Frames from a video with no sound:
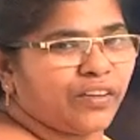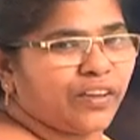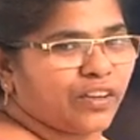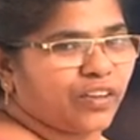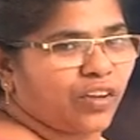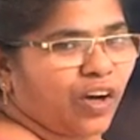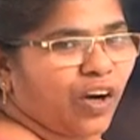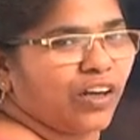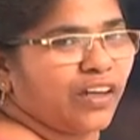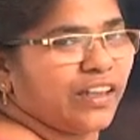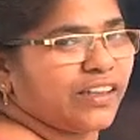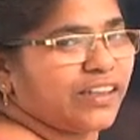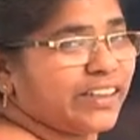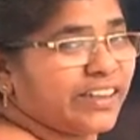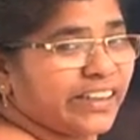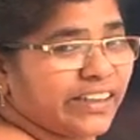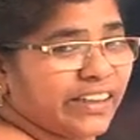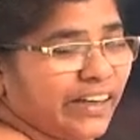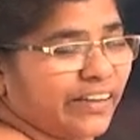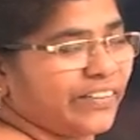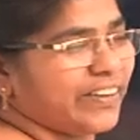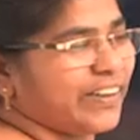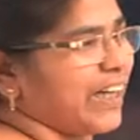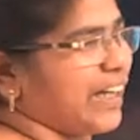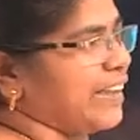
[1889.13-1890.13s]
tallest
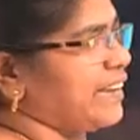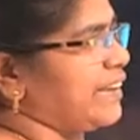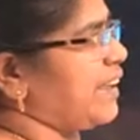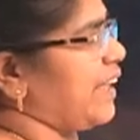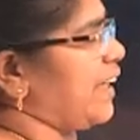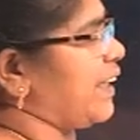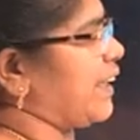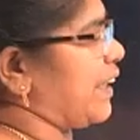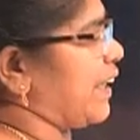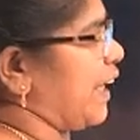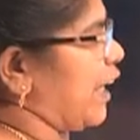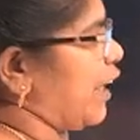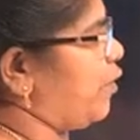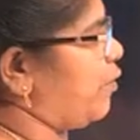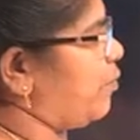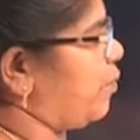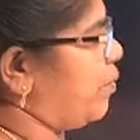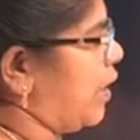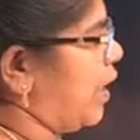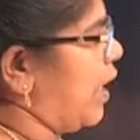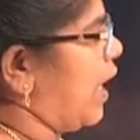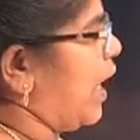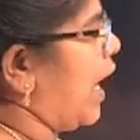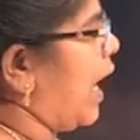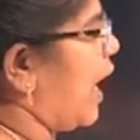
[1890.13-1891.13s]
tower at that time.
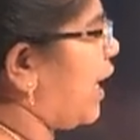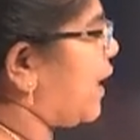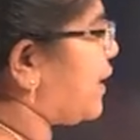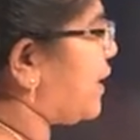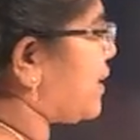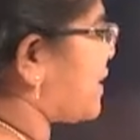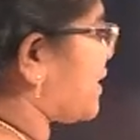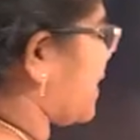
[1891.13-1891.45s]
And the